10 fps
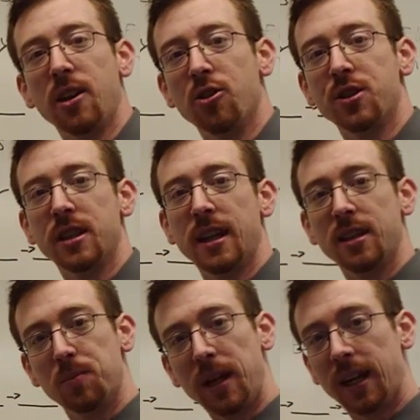energy that
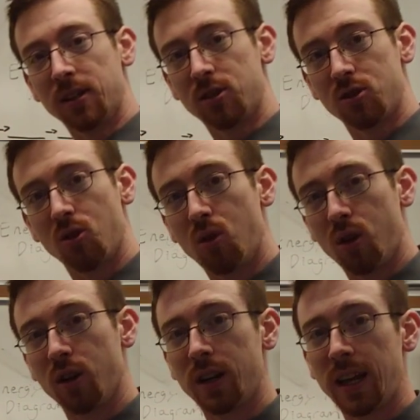is being
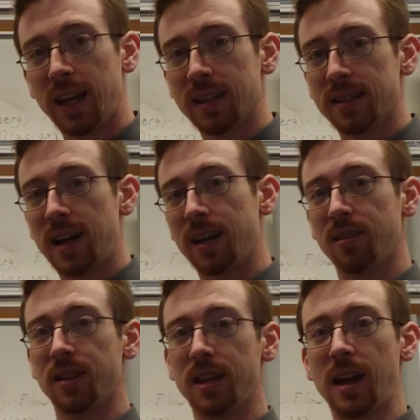stored inside
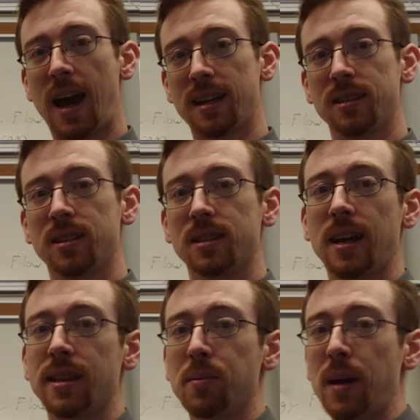of the acids
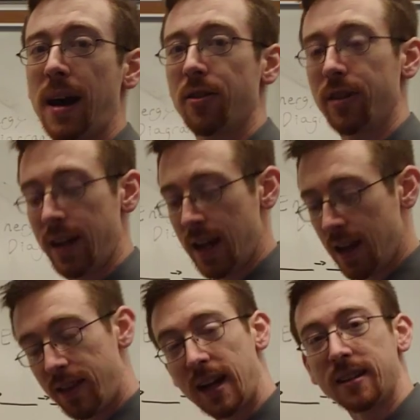inside the battery.
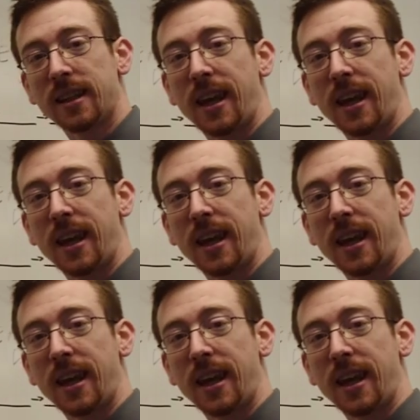That is